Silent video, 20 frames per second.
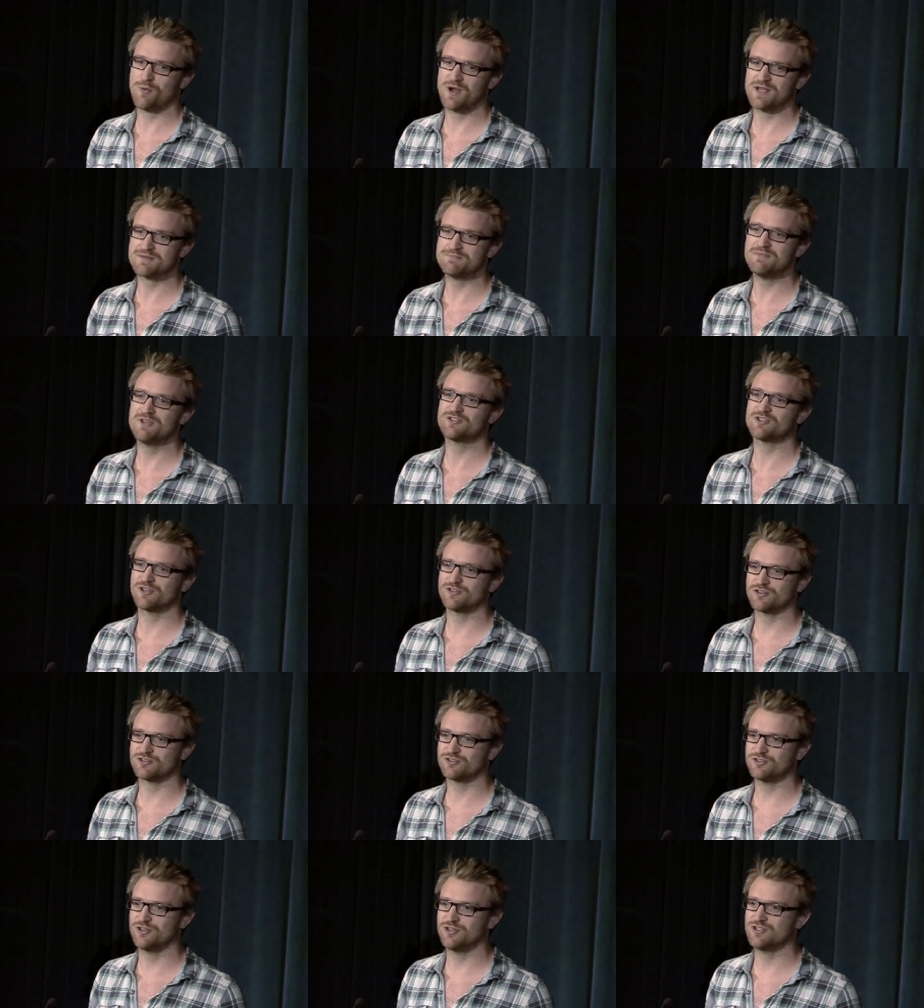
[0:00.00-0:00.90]
ways
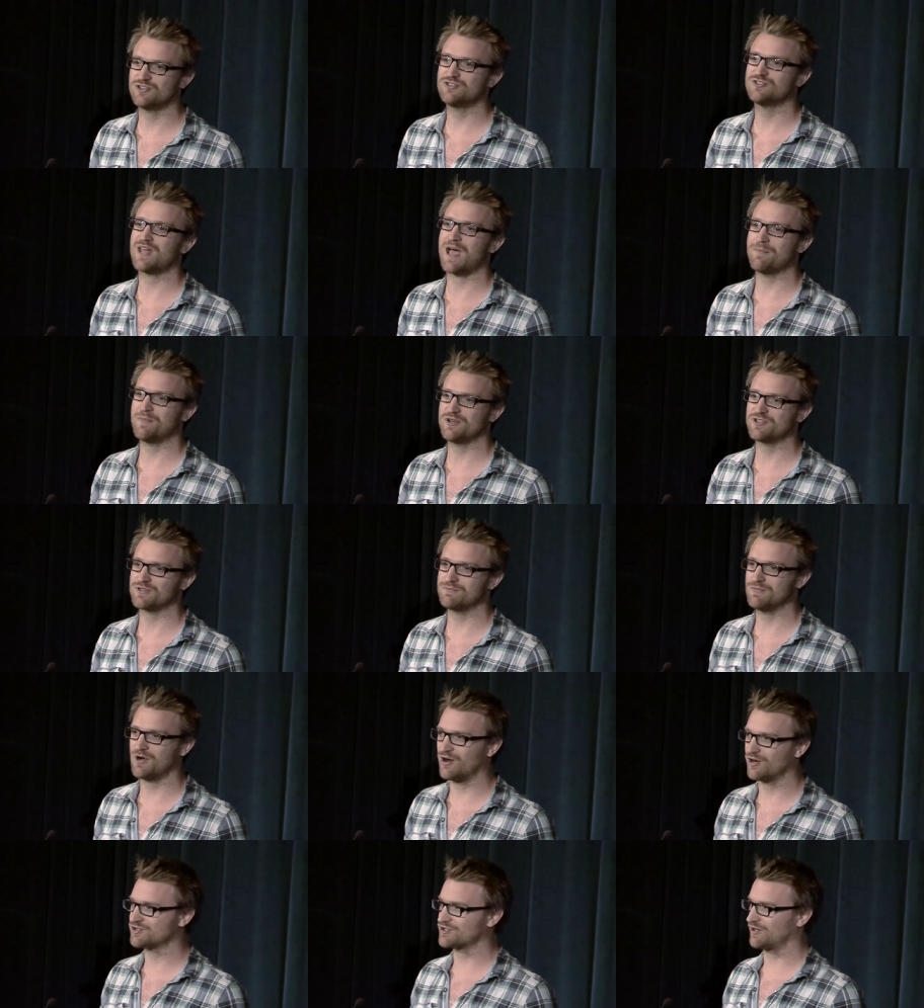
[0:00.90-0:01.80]
misunderstood, damaged
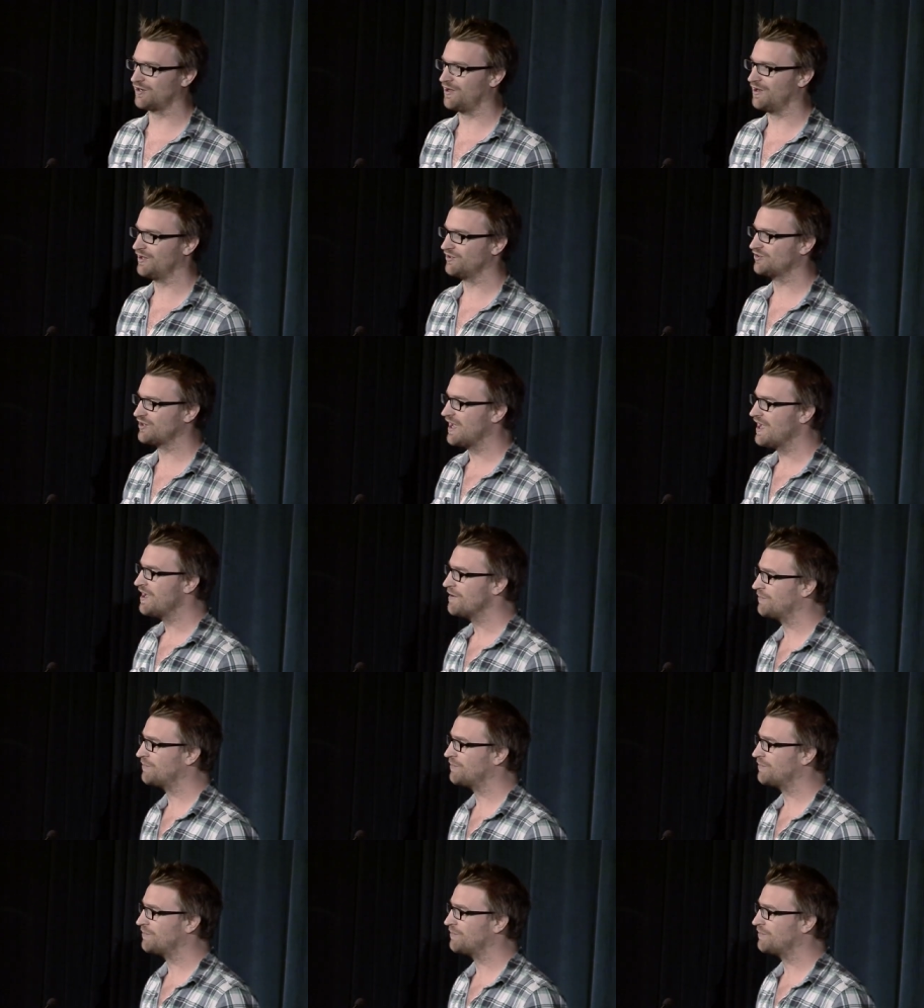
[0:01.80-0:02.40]
and marginalised,